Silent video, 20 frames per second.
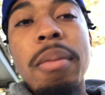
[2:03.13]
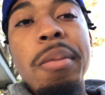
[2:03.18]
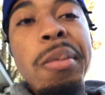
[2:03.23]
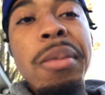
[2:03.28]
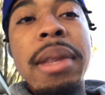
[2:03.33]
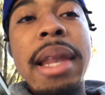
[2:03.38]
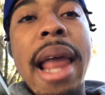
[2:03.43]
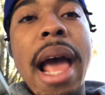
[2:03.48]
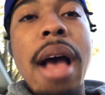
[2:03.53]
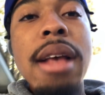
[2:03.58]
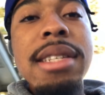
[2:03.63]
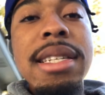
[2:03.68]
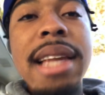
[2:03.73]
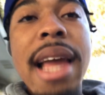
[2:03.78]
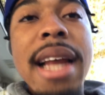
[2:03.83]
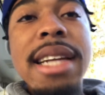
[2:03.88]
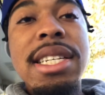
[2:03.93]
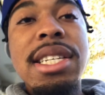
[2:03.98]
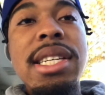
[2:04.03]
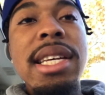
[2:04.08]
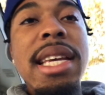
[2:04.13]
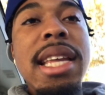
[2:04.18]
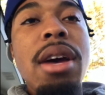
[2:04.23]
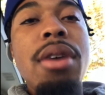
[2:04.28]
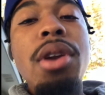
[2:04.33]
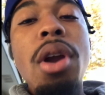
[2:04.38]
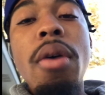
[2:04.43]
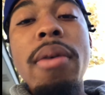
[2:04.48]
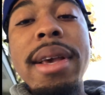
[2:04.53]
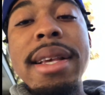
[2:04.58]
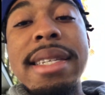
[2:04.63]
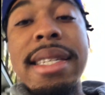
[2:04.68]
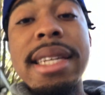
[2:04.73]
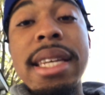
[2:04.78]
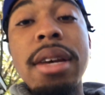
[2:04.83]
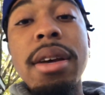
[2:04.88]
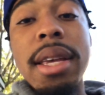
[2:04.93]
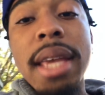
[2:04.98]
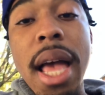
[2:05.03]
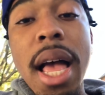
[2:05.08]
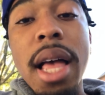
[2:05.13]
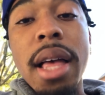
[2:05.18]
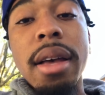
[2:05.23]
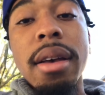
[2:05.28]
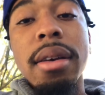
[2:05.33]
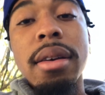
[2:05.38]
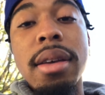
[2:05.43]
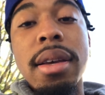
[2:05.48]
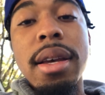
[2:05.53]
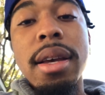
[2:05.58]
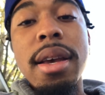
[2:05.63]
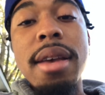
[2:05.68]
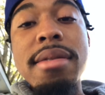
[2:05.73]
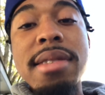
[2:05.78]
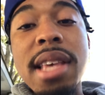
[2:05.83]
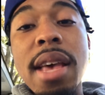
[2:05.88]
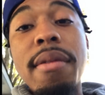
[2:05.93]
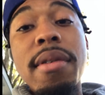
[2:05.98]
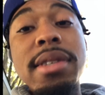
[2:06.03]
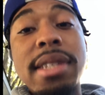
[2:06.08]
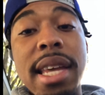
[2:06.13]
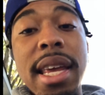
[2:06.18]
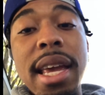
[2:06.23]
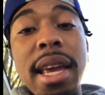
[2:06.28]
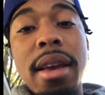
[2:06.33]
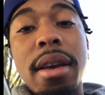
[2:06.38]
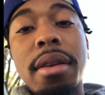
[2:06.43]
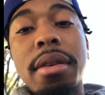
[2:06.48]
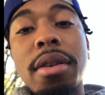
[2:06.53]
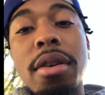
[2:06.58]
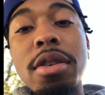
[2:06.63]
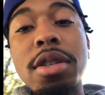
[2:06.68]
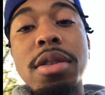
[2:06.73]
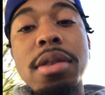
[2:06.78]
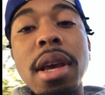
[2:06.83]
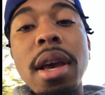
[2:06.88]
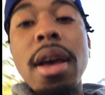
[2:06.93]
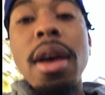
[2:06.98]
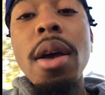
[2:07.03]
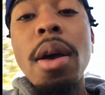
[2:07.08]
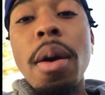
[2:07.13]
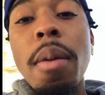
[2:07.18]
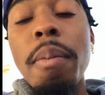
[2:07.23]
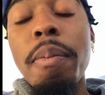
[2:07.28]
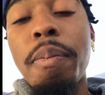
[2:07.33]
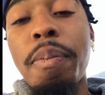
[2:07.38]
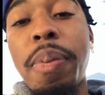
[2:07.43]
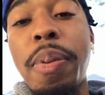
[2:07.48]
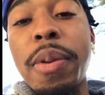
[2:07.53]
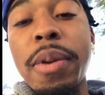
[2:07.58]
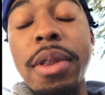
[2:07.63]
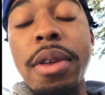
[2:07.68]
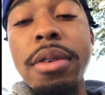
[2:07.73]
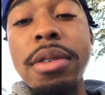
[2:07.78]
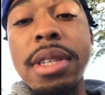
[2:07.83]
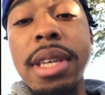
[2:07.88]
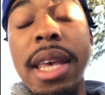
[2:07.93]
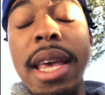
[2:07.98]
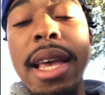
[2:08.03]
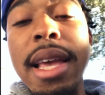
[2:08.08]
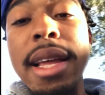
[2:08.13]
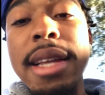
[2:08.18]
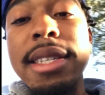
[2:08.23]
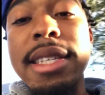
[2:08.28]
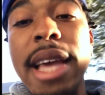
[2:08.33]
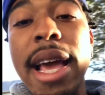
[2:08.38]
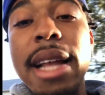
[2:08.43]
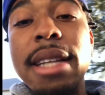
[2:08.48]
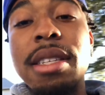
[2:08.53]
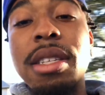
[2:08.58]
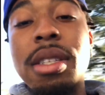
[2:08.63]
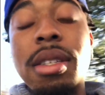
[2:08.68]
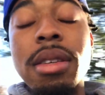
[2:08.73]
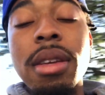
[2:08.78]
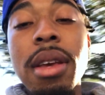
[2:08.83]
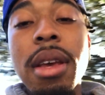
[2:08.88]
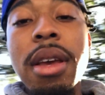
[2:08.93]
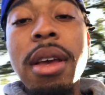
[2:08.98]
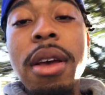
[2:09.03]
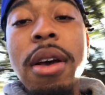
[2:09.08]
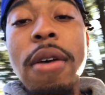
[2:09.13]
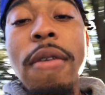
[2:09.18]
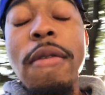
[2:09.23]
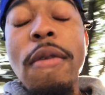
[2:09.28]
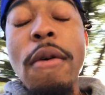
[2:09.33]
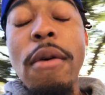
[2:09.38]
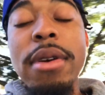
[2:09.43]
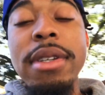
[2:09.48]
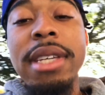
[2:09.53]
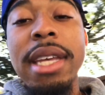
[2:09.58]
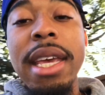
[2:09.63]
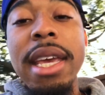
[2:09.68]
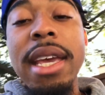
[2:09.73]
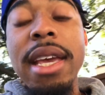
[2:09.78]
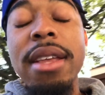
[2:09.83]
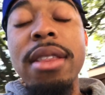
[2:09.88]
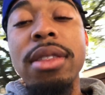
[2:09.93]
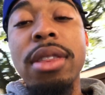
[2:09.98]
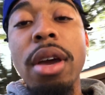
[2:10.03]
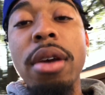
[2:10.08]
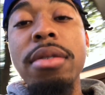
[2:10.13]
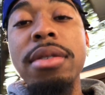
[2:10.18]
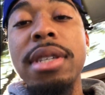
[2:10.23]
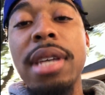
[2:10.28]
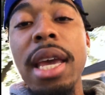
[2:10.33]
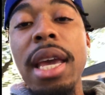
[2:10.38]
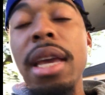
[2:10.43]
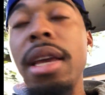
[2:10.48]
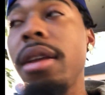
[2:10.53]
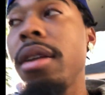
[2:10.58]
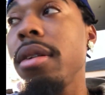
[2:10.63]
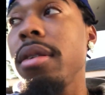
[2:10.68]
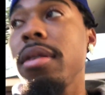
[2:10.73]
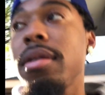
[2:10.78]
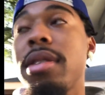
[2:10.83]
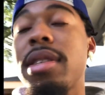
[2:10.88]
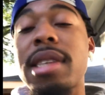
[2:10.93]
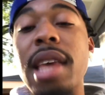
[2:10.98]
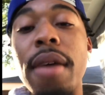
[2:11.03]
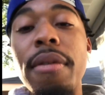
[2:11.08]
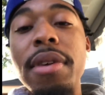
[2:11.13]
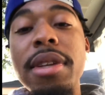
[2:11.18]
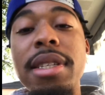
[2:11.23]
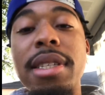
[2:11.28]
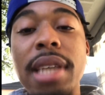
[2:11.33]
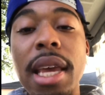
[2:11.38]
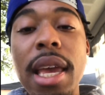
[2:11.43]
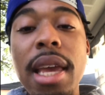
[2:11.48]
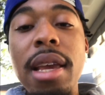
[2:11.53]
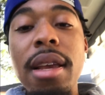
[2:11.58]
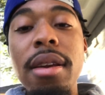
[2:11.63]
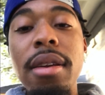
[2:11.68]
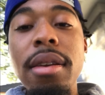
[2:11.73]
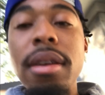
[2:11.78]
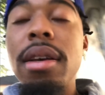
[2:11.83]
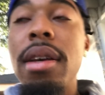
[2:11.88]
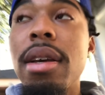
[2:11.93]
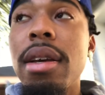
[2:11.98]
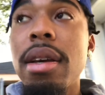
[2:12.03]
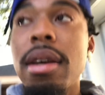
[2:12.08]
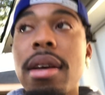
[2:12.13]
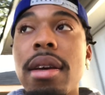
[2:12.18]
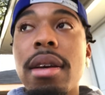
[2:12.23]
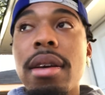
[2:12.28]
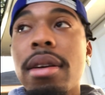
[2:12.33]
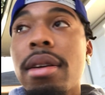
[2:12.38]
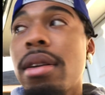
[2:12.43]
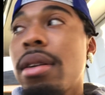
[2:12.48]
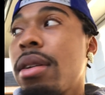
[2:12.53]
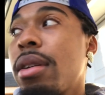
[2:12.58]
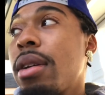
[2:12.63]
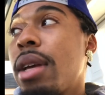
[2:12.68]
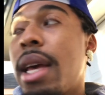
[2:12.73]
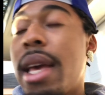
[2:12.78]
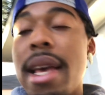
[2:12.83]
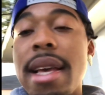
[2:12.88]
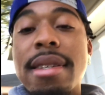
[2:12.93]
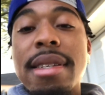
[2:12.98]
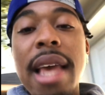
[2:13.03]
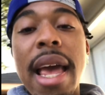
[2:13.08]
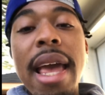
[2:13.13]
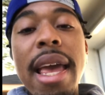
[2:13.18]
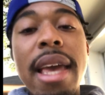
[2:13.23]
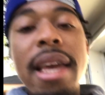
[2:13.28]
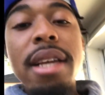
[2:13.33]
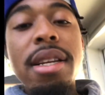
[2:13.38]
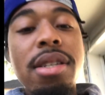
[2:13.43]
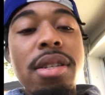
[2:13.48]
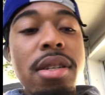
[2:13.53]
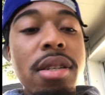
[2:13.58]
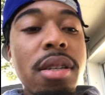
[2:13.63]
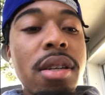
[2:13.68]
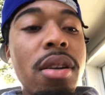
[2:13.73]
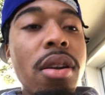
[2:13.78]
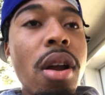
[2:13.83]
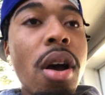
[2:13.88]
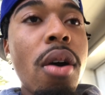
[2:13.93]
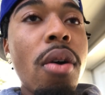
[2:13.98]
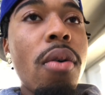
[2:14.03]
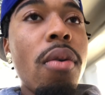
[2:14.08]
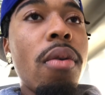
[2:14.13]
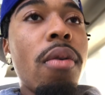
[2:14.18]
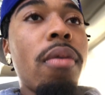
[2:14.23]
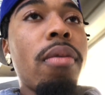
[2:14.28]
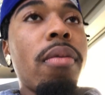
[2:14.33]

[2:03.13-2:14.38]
Now, there's a lot of shit he don't know. He's still young. He's 17. There's kids that's 14, 13, 17. His age, you know,